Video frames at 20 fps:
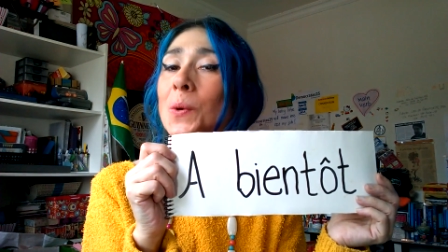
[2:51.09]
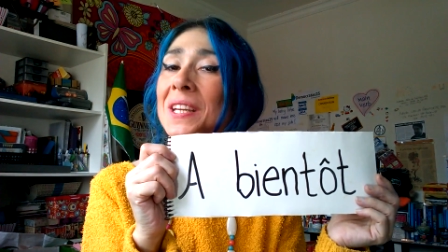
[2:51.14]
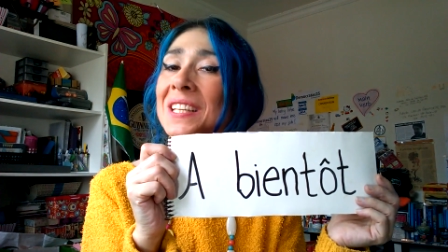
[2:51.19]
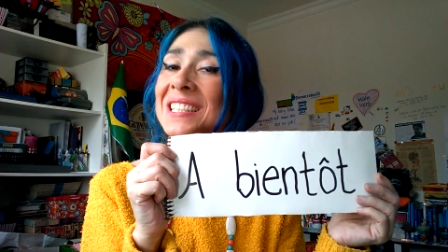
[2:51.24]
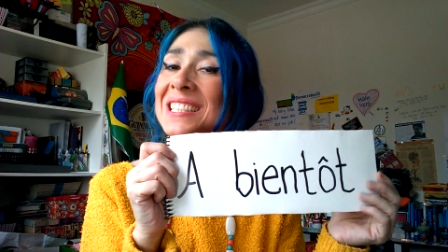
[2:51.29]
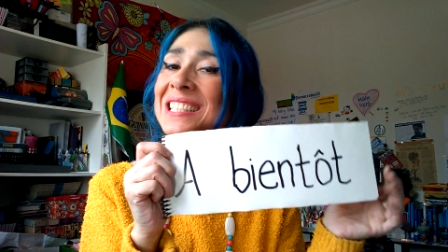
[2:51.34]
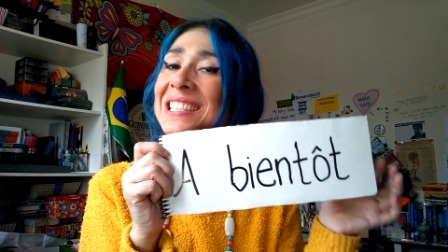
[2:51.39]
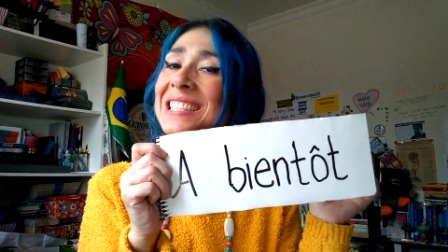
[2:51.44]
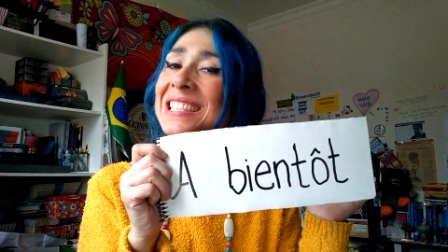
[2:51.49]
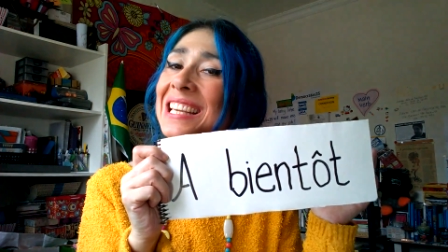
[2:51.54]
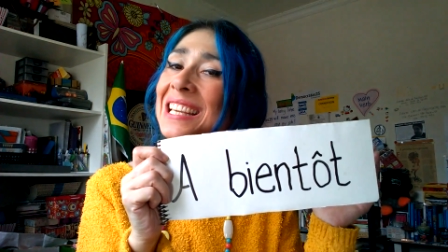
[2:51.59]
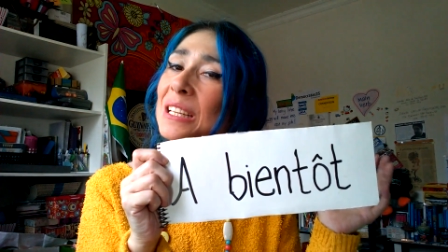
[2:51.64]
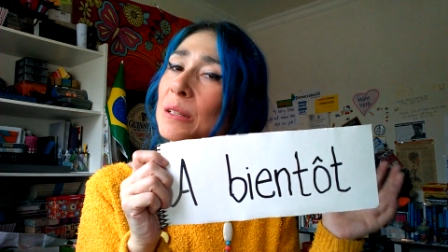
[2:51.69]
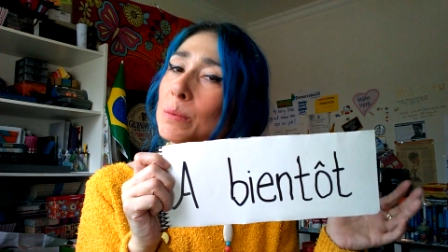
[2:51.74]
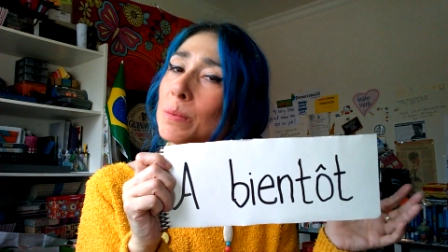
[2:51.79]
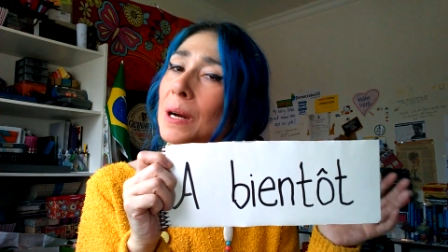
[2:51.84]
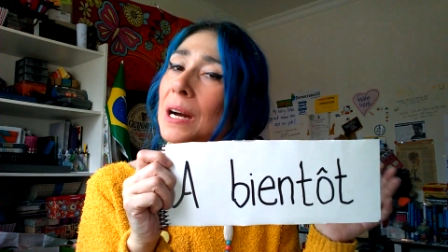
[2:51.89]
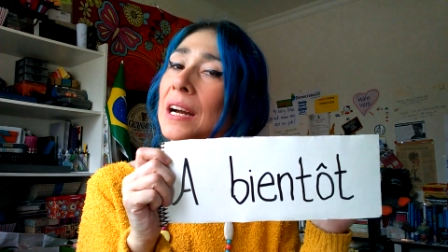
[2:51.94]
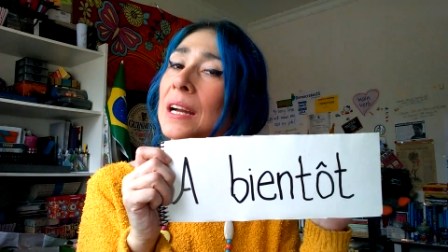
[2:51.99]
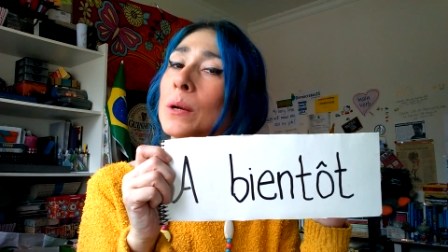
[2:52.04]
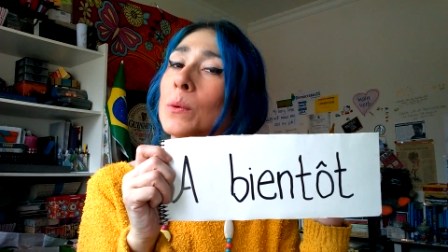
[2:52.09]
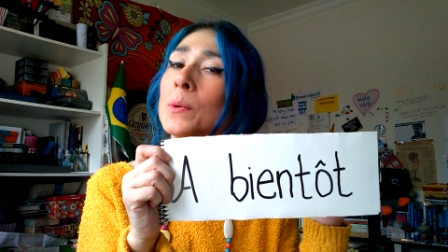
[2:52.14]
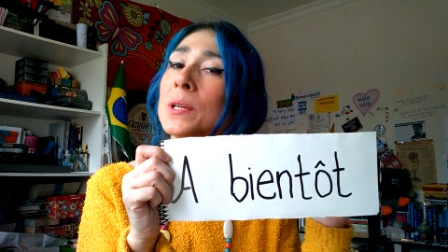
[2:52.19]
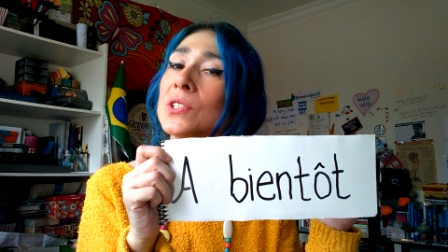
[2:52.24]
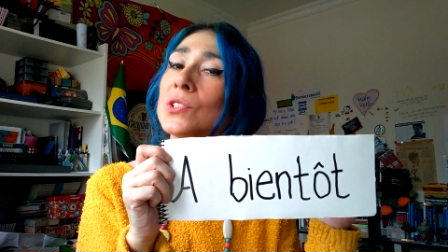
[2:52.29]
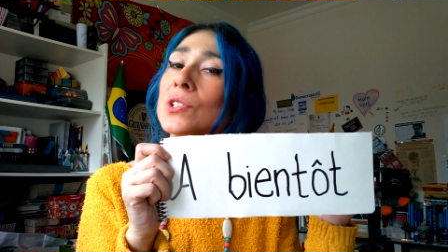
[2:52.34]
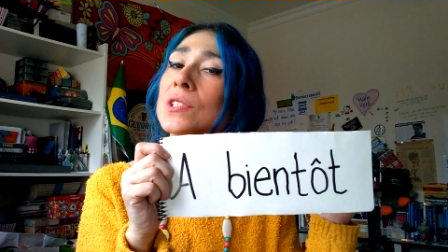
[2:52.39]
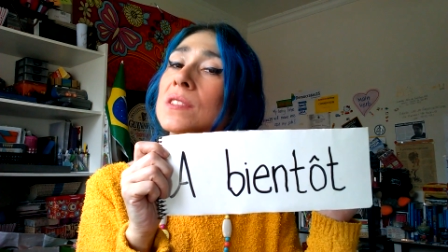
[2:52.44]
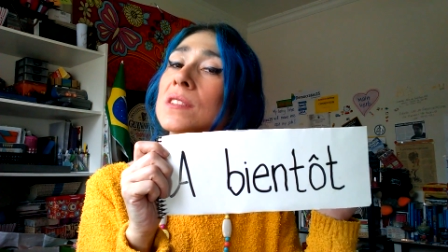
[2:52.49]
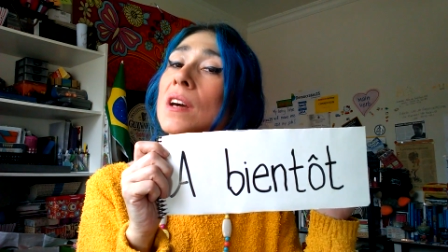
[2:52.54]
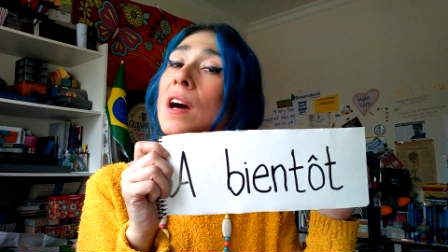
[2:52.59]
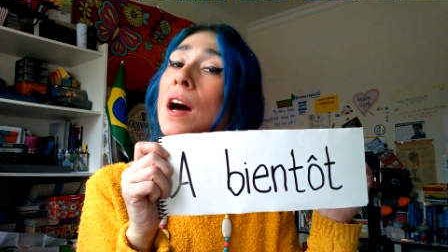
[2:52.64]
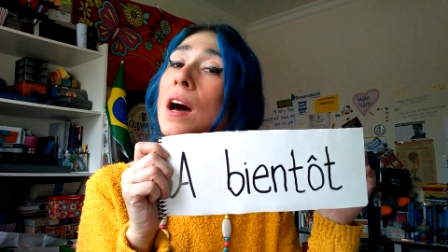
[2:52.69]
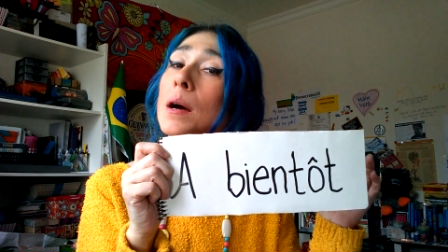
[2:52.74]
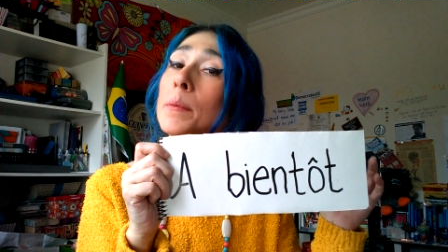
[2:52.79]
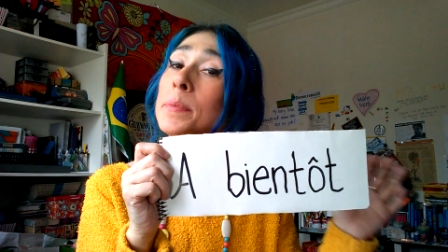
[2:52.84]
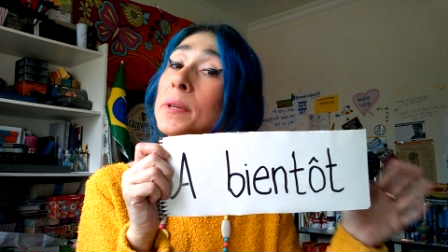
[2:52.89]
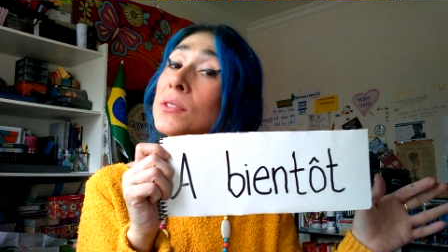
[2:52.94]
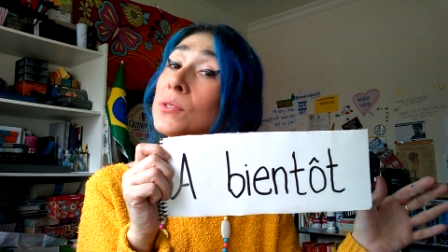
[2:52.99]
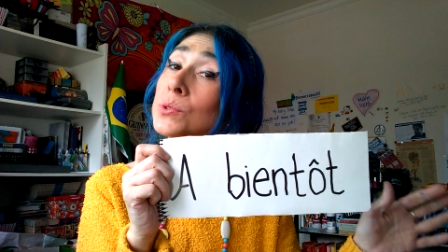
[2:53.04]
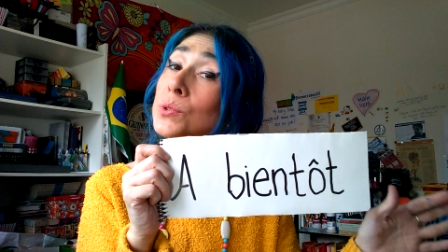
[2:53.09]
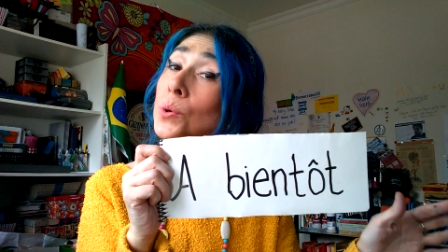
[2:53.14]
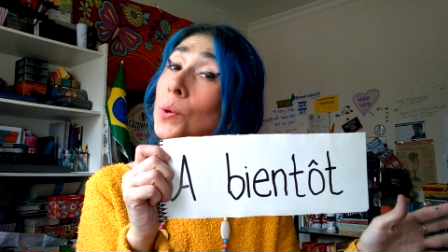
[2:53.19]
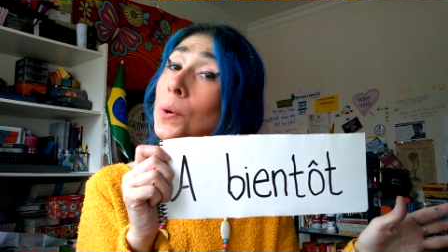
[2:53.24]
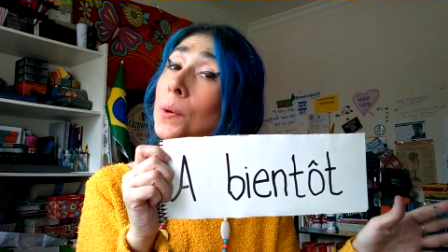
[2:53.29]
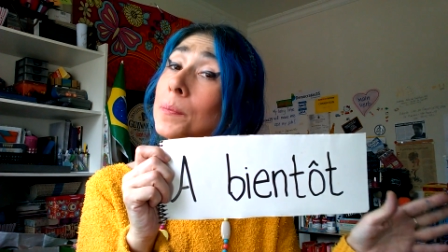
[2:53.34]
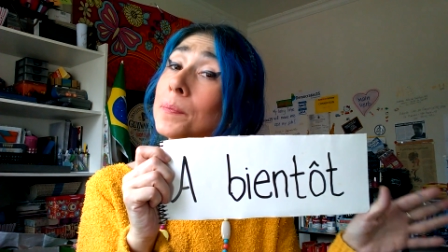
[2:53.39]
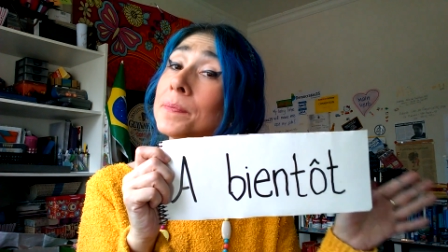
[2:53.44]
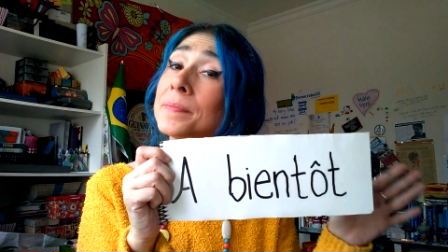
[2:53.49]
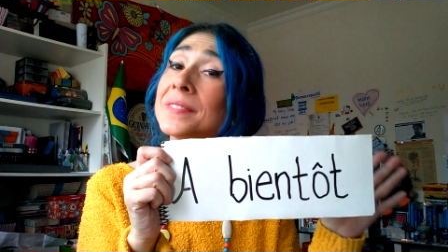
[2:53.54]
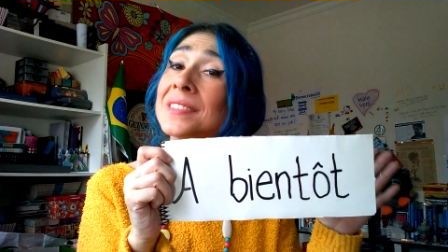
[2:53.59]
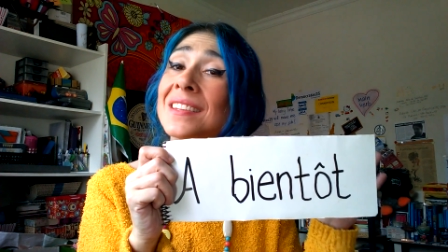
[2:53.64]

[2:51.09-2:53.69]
way to say goodbye, which is a bientôt,